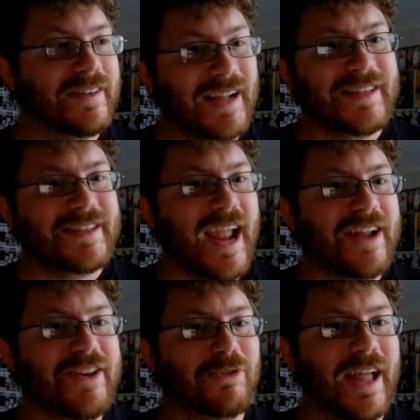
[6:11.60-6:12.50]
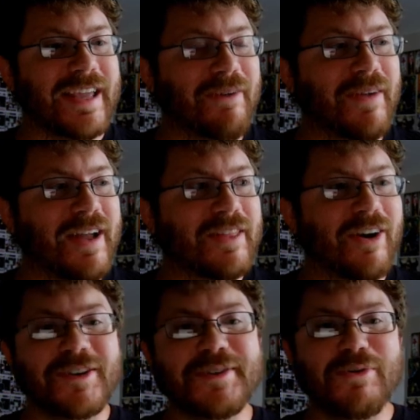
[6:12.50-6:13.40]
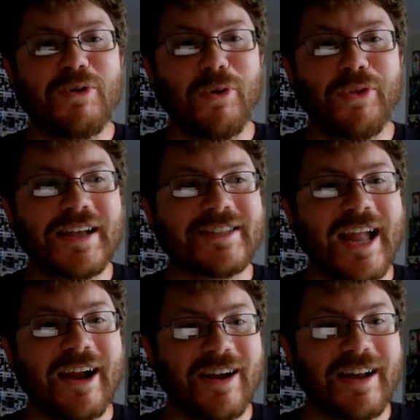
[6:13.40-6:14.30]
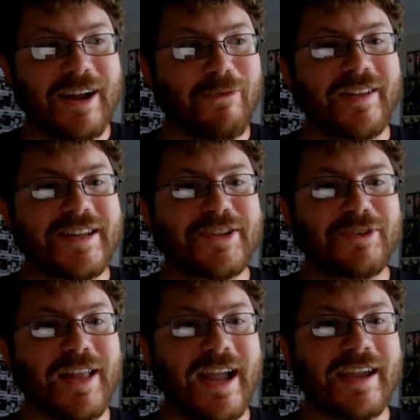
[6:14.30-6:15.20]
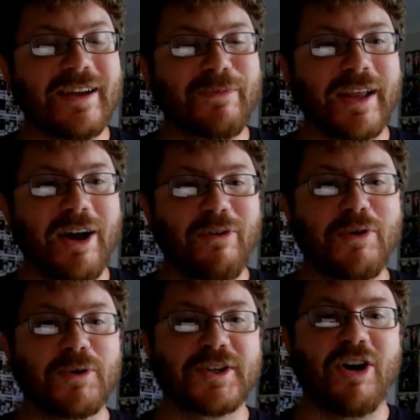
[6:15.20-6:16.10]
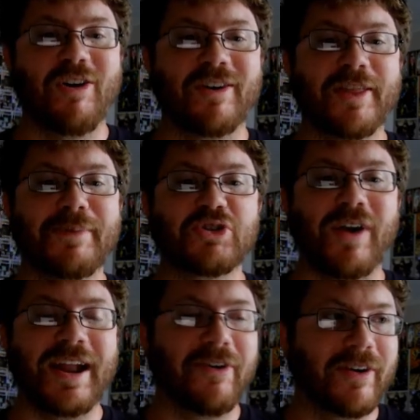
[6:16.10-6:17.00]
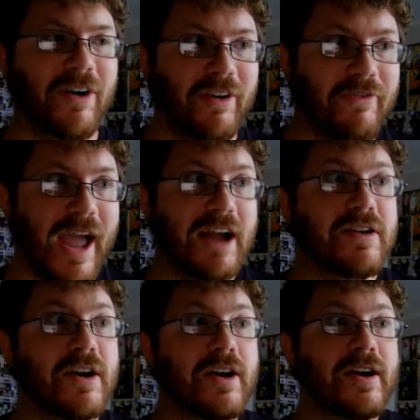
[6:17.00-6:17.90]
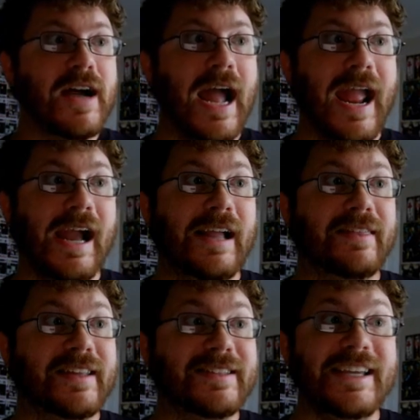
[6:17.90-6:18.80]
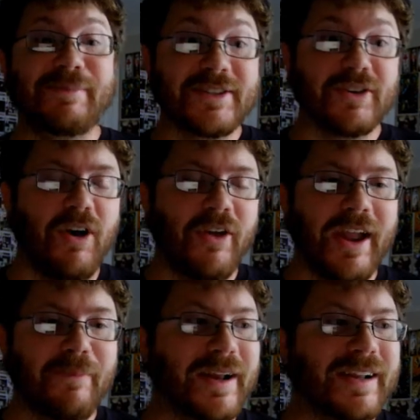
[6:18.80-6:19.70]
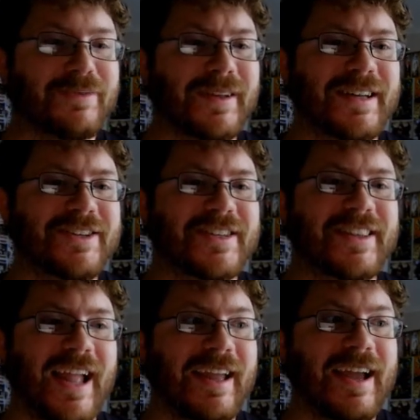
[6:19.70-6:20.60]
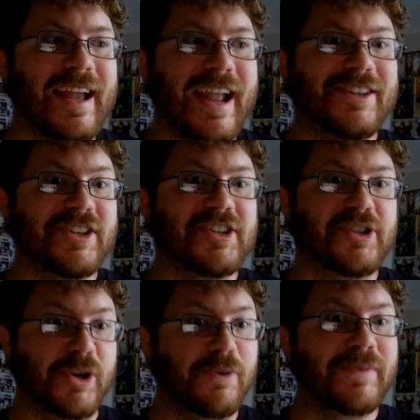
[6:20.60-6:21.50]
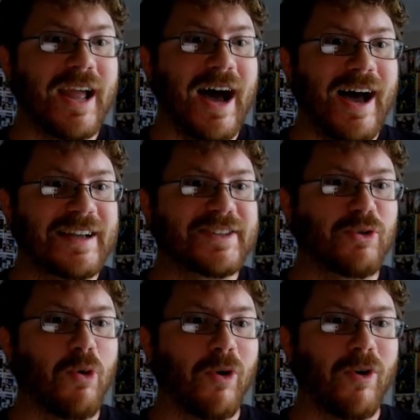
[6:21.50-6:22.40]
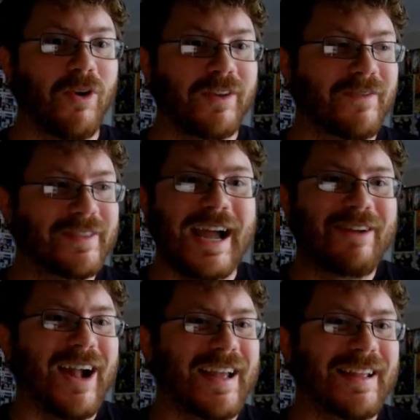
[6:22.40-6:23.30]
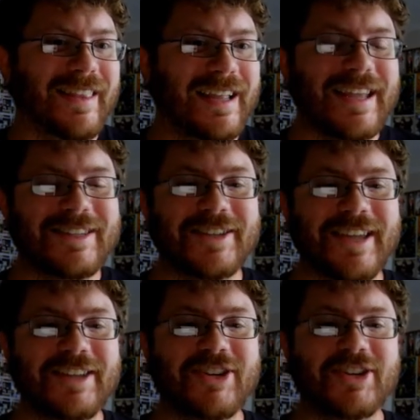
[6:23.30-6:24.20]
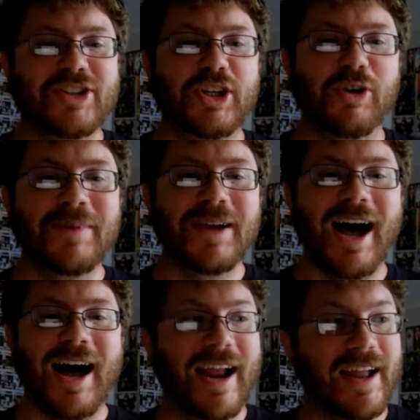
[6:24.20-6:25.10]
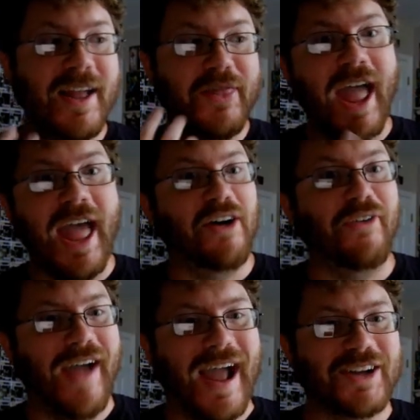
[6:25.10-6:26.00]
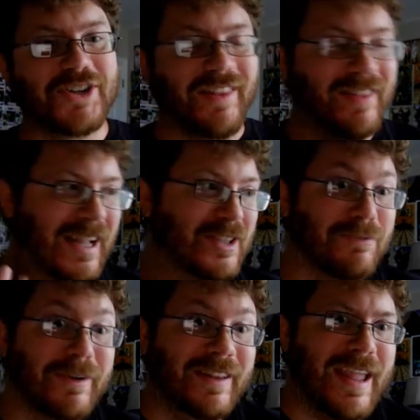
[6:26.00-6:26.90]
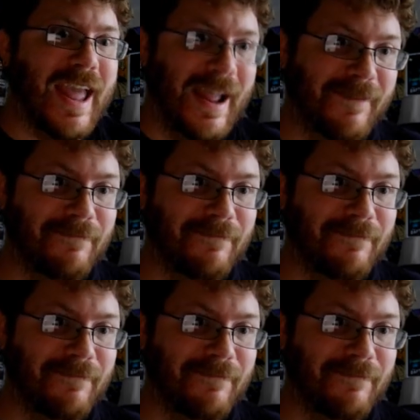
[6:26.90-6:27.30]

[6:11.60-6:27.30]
Not to say I don't like him. There are some cool things there, and I really do like, you know, of course, Kharn the Betrayer and all of that, and the demons are all there. But it's really just like it's just Doom Guy as a world. That right? Like that's just it's just Doom Guy, the Hell faction. That's really it.